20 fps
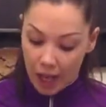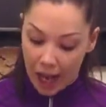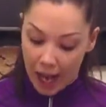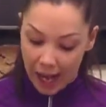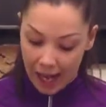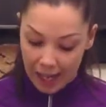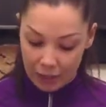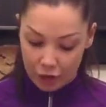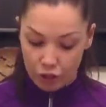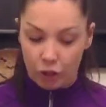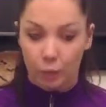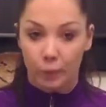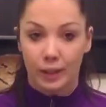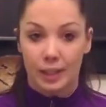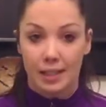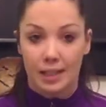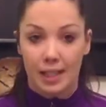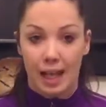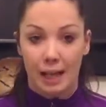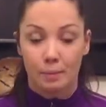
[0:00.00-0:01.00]
I struggle with
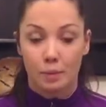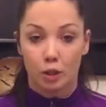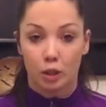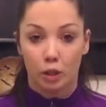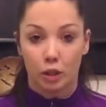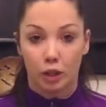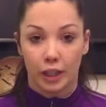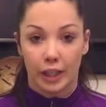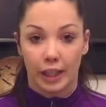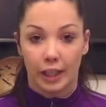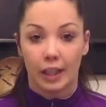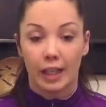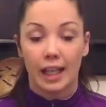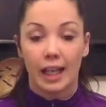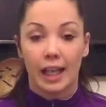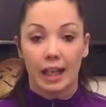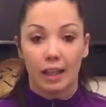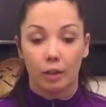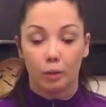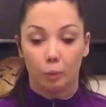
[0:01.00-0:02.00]
the time to cook it.
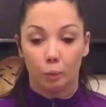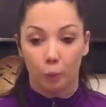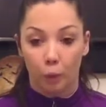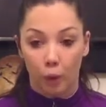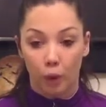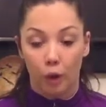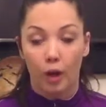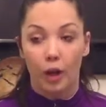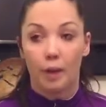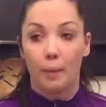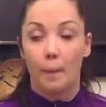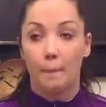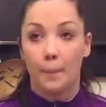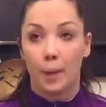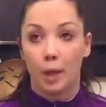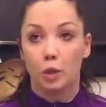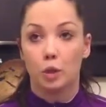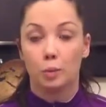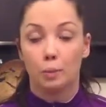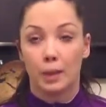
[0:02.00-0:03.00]
But
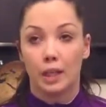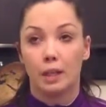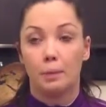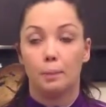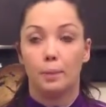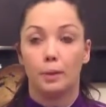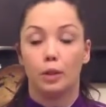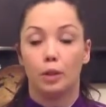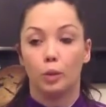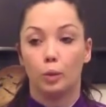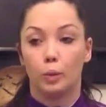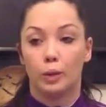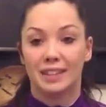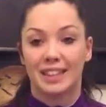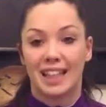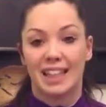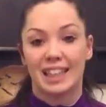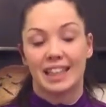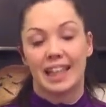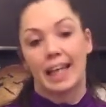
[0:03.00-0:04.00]
most people will
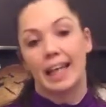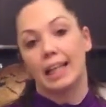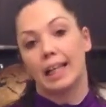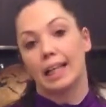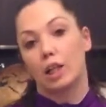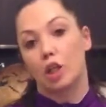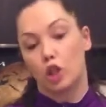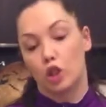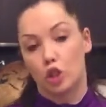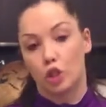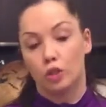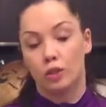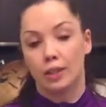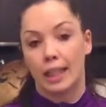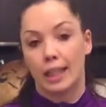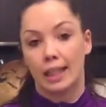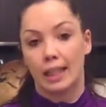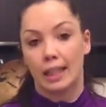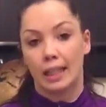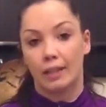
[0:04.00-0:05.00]
dedicate like a
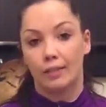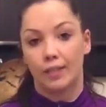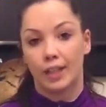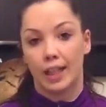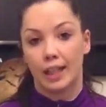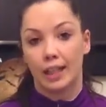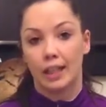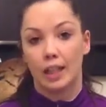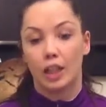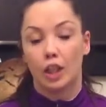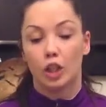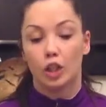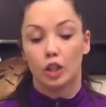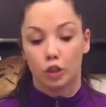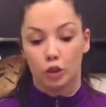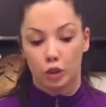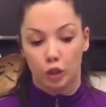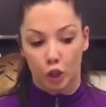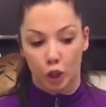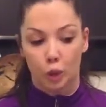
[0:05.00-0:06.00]
Sunday evening
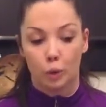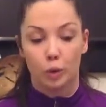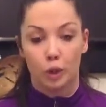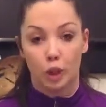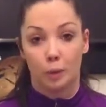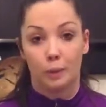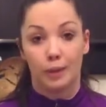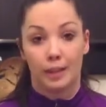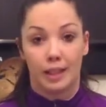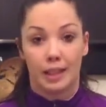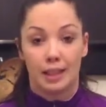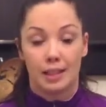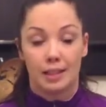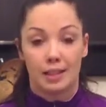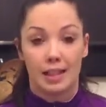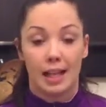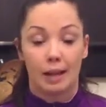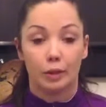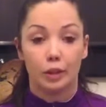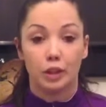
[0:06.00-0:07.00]
to doing this.
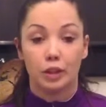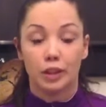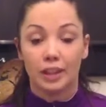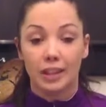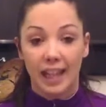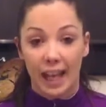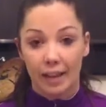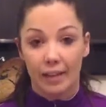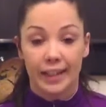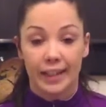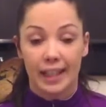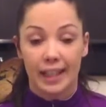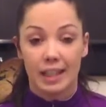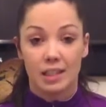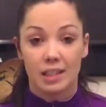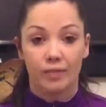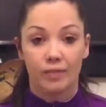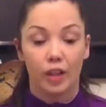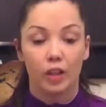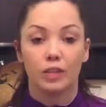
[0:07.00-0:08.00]
Now you can get the kids
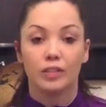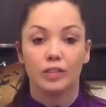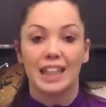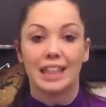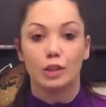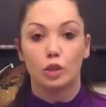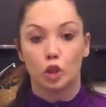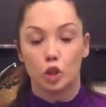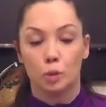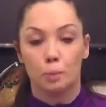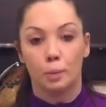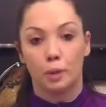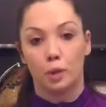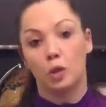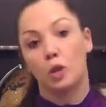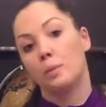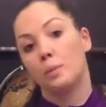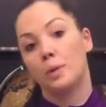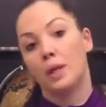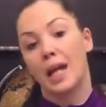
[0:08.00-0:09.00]
involved, it doesn't
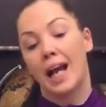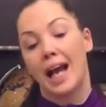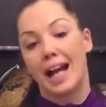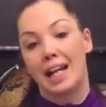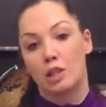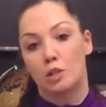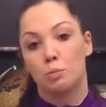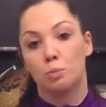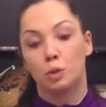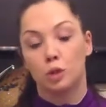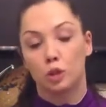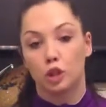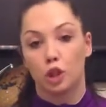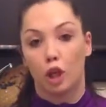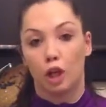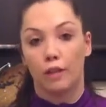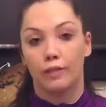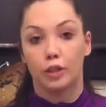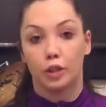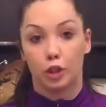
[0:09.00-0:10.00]
become as much
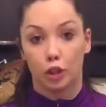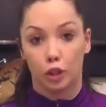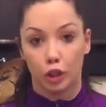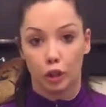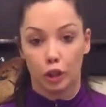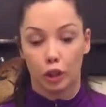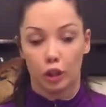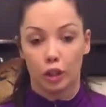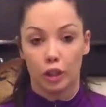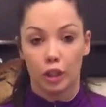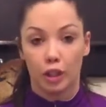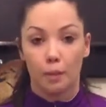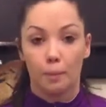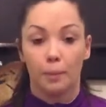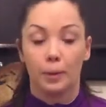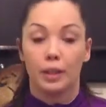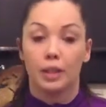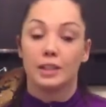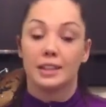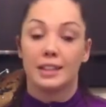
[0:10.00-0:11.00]
of a chore
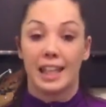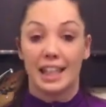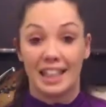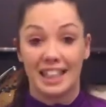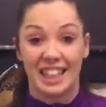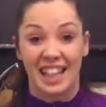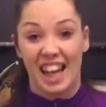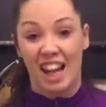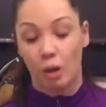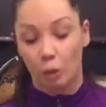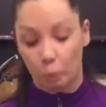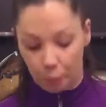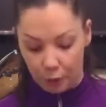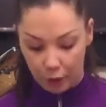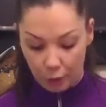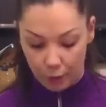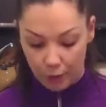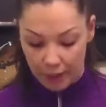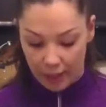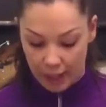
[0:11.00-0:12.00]
because they can help
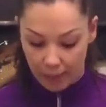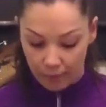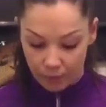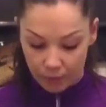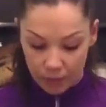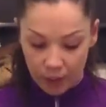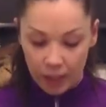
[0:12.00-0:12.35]
you with it.